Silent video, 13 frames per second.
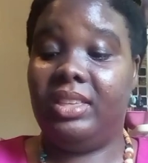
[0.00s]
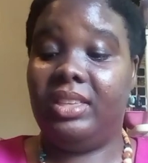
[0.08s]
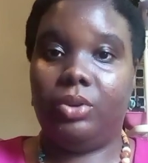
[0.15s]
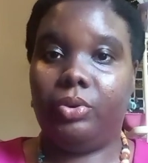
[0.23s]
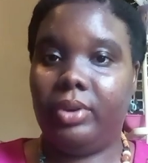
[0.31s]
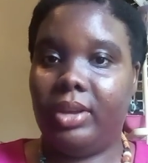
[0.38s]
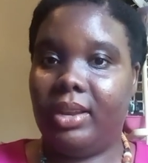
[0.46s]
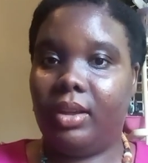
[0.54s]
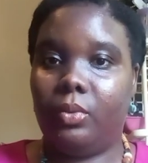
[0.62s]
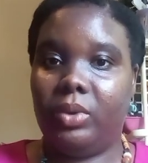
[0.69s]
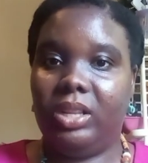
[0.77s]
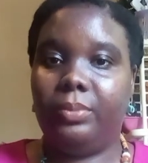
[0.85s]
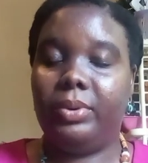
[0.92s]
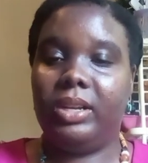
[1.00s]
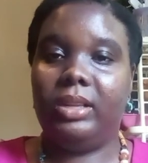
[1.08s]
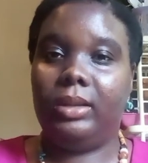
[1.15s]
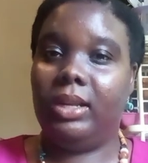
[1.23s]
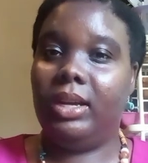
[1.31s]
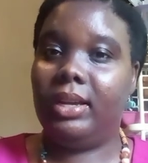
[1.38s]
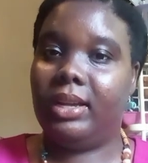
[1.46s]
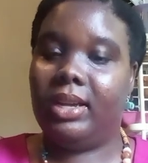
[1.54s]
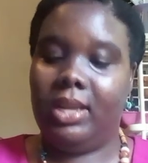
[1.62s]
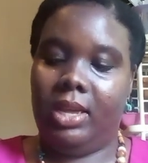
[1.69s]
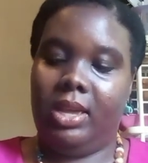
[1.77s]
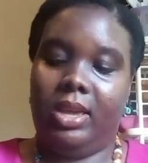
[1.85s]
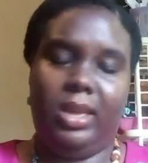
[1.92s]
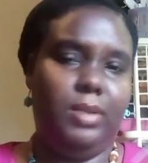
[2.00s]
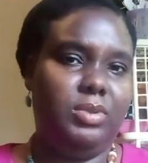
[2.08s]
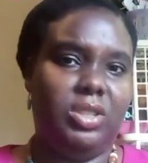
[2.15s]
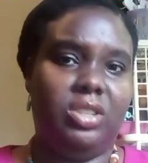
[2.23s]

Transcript: a really pretty look. And it was just fun.